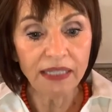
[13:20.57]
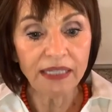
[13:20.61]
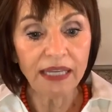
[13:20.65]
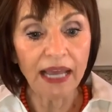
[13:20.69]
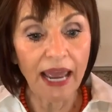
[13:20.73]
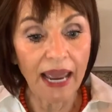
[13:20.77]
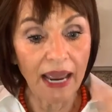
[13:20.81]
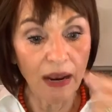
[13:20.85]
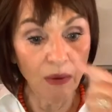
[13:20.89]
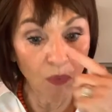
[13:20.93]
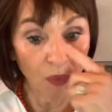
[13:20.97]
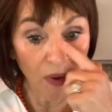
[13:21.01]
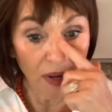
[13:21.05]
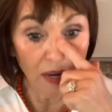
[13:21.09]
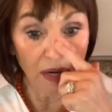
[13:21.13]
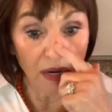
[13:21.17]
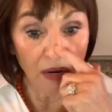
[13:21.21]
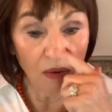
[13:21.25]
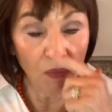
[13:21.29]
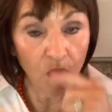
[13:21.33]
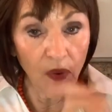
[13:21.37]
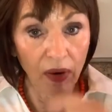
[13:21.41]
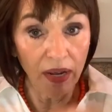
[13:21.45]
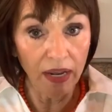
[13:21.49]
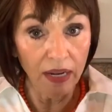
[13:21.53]
And
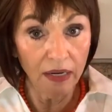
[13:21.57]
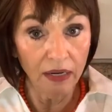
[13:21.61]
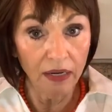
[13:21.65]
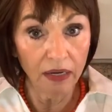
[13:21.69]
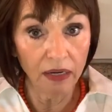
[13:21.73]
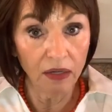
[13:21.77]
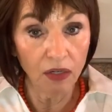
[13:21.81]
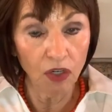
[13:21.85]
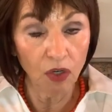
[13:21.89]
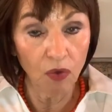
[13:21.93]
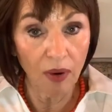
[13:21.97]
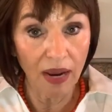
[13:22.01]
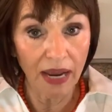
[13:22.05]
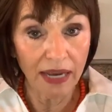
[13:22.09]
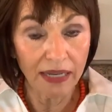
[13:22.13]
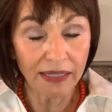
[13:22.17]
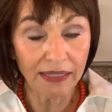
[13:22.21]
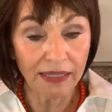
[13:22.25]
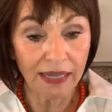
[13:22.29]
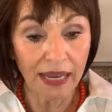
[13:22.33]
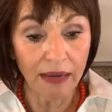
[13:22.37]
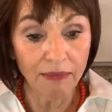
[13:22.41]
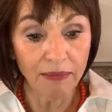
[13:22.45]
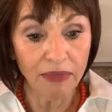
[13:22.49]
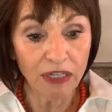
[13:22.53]
when you ask
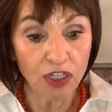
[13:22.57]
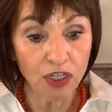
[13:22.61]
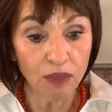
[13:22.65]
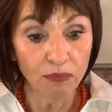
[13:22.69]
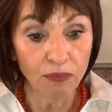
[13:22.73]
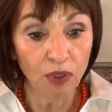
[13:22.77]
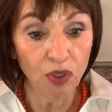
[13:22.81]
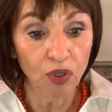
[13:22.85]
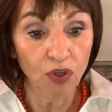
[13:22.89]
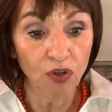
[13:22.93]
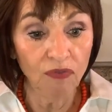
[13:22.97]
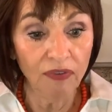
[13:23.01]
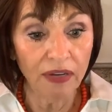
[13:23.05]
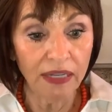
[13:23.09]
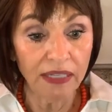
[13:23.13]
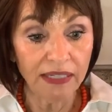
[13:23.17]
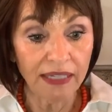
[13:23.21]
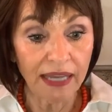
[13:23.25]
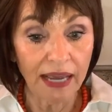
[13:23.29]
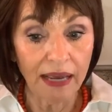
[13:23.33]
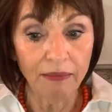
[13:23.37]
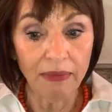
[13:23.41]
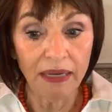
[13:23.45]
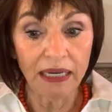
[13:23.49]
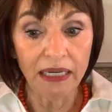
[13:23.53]
Sammy to move and
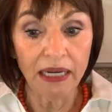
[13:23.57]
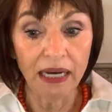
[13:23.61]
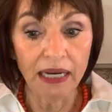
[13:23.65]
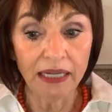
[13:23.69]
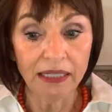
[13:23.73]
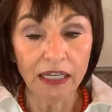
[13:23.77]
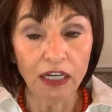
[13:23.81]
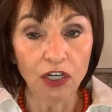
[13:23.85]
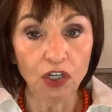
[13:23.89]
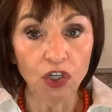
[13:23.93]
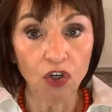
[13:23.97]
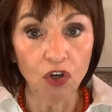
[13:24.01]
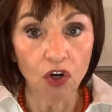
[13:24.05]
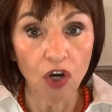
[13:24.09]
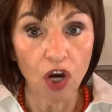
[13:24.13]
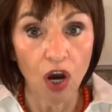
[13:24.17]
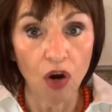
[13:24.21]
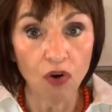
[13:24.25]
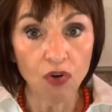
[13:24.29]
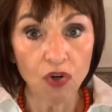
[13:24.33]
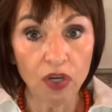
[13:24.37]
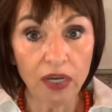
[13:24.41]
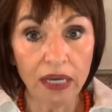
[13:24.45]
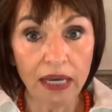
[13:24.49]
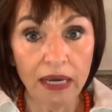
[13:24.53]
Sammy doesn't, you go to
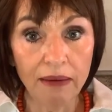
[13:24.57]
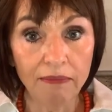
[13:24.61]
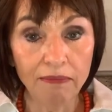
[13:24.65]
him,